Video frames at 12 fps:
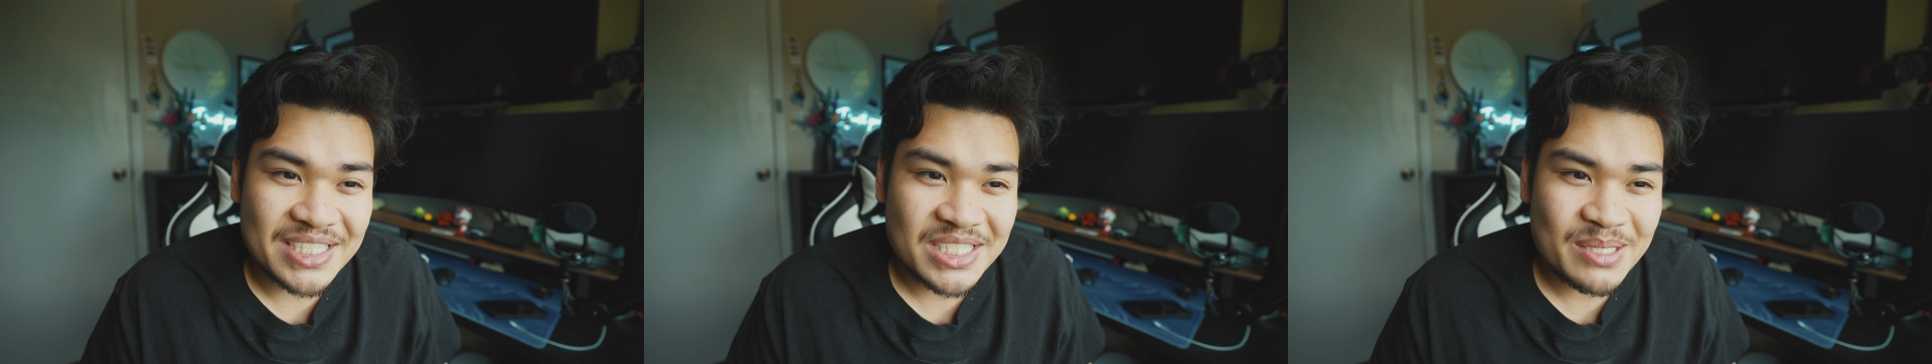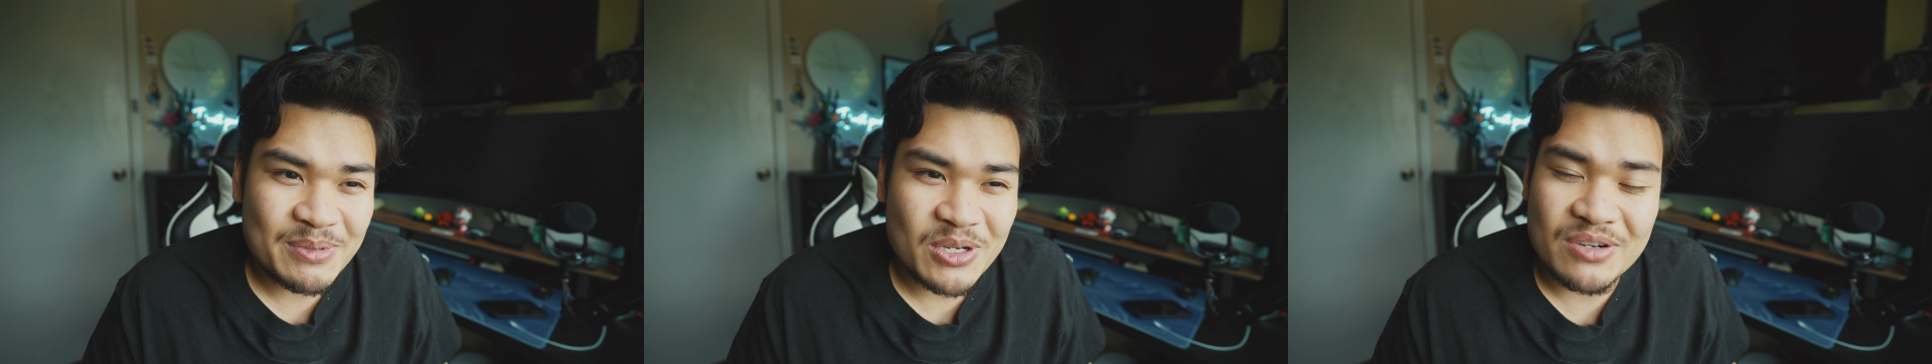That's
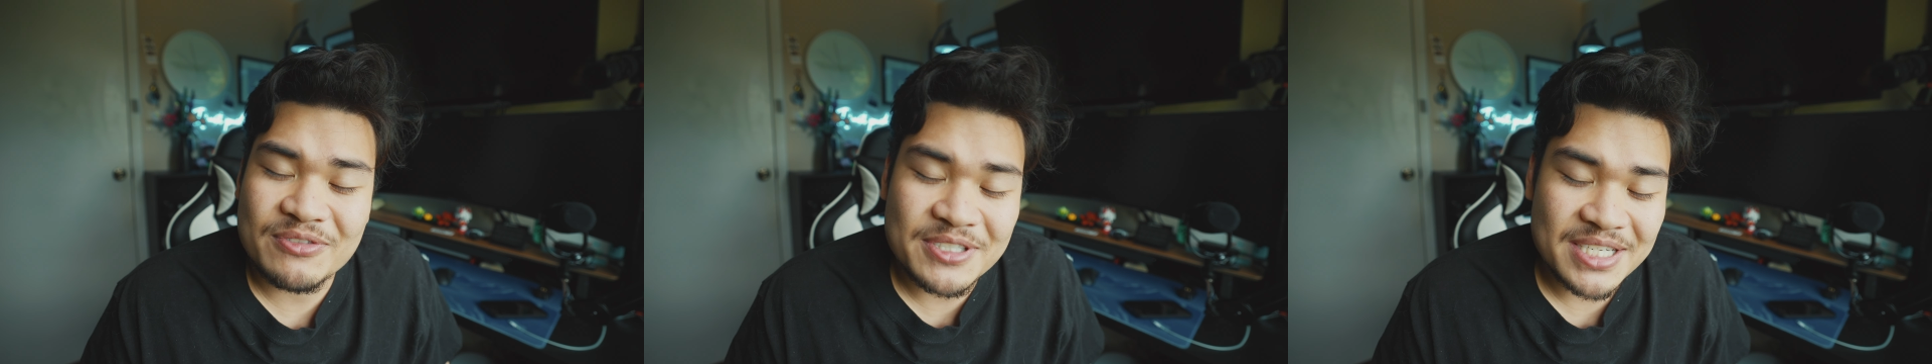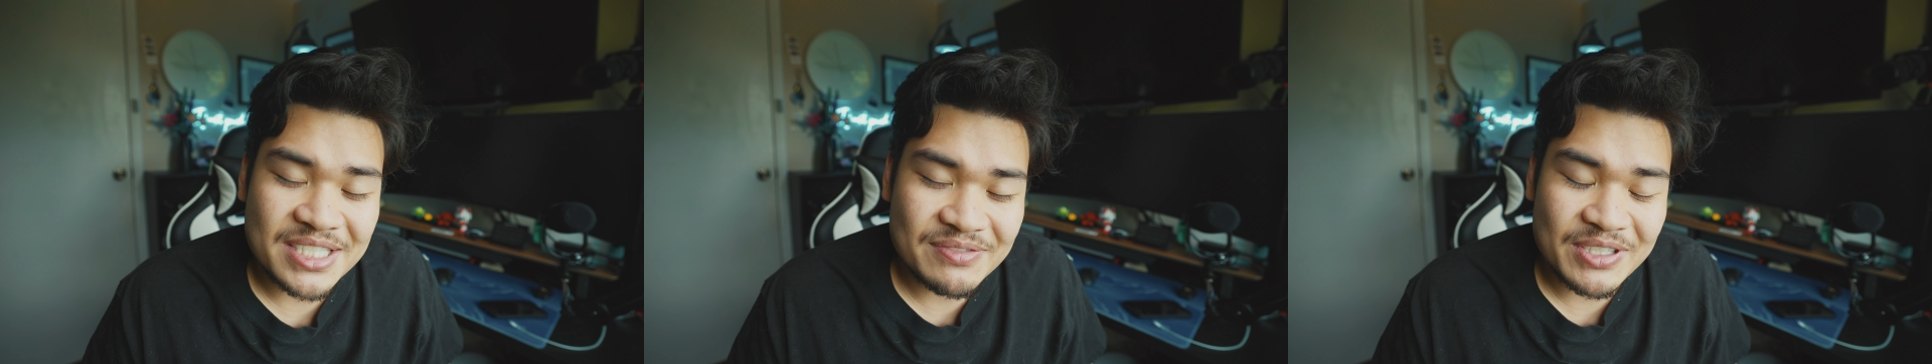gonna be all for
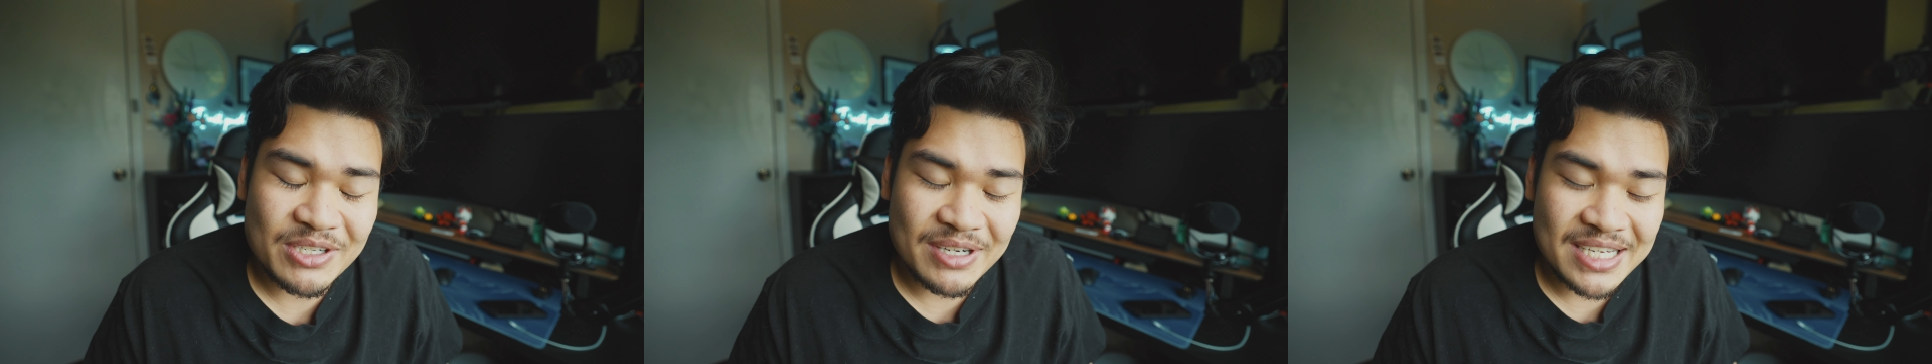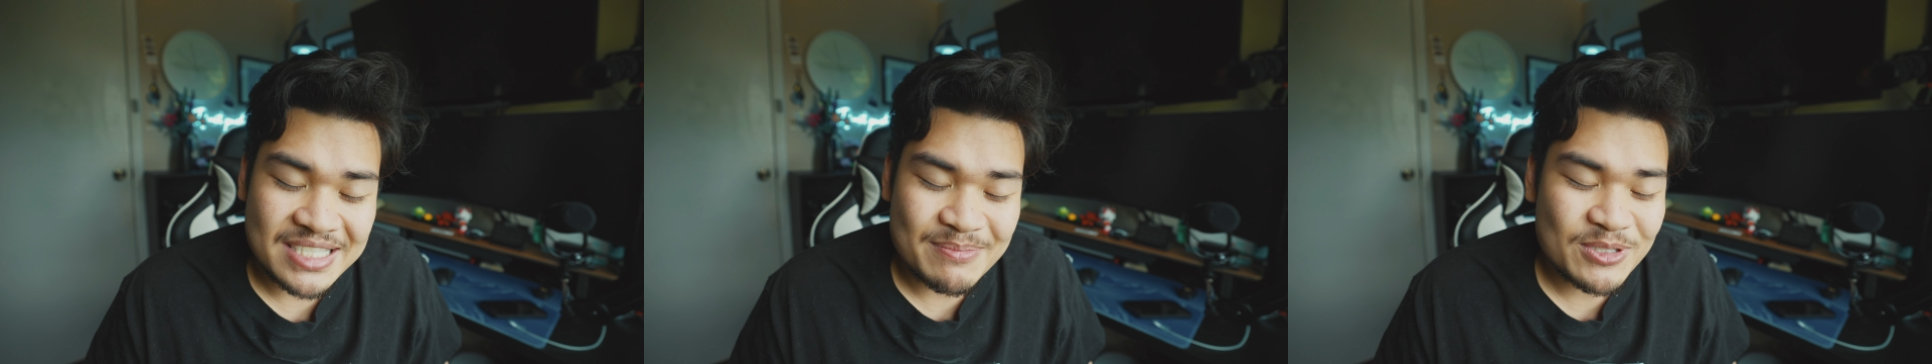today's video,
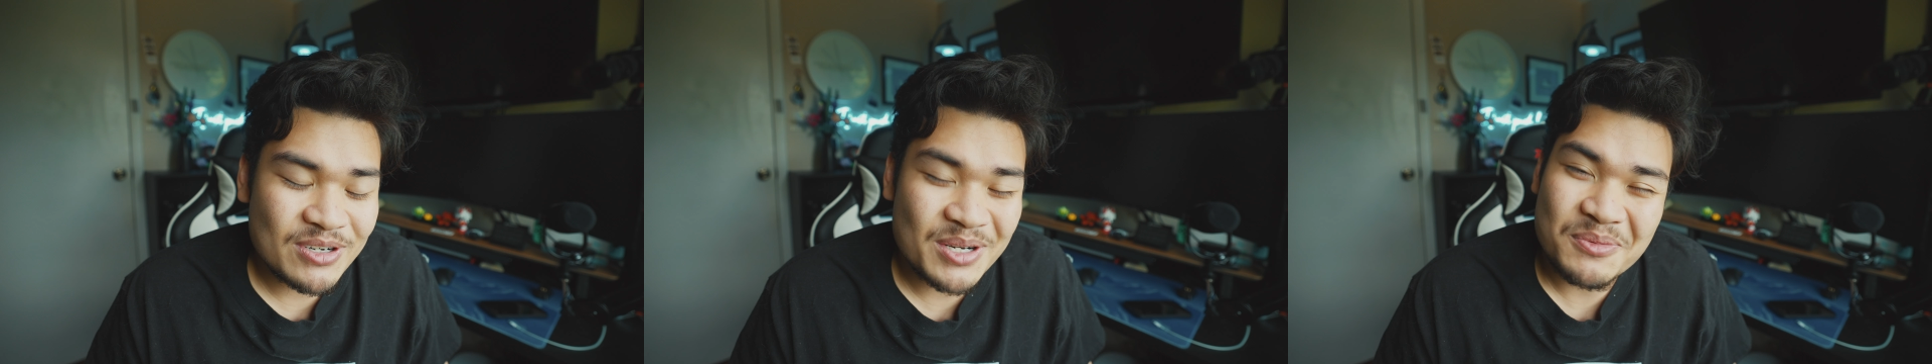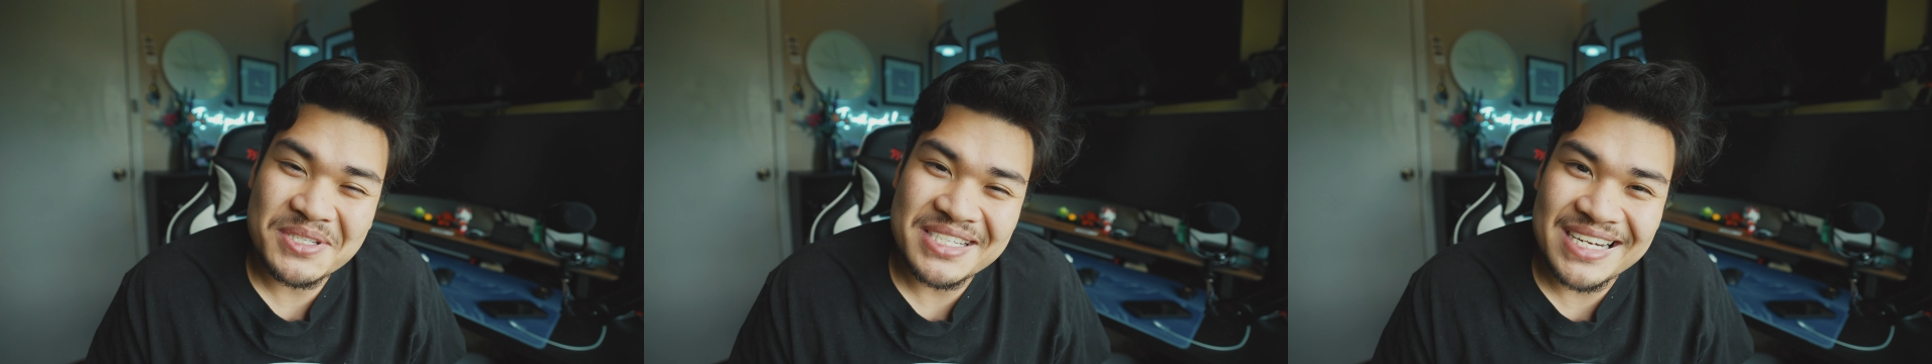guys. I'm sorry
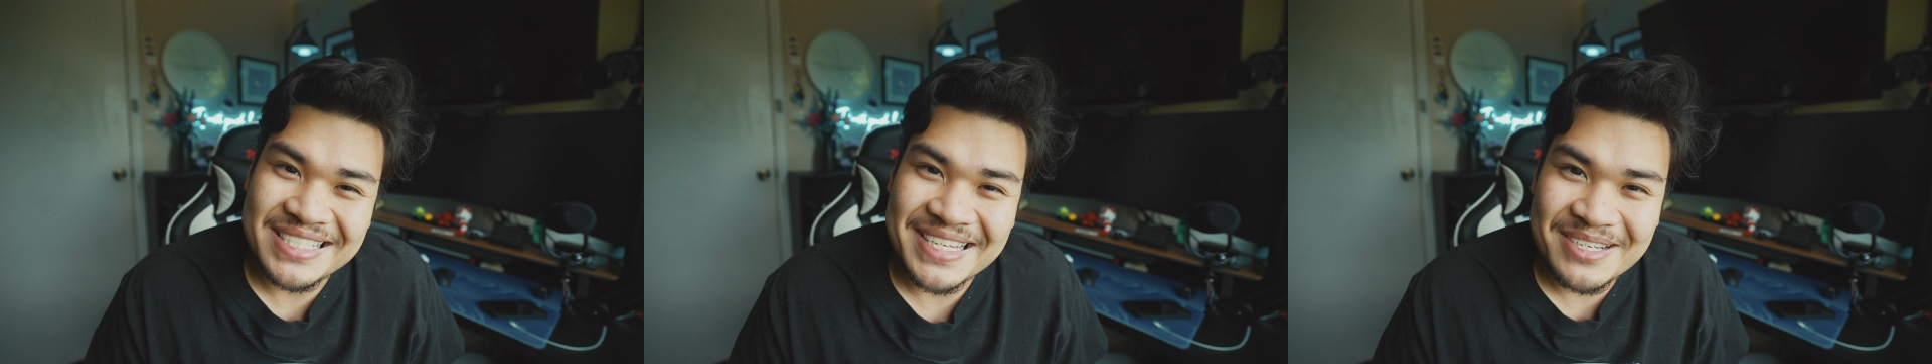it wasn't as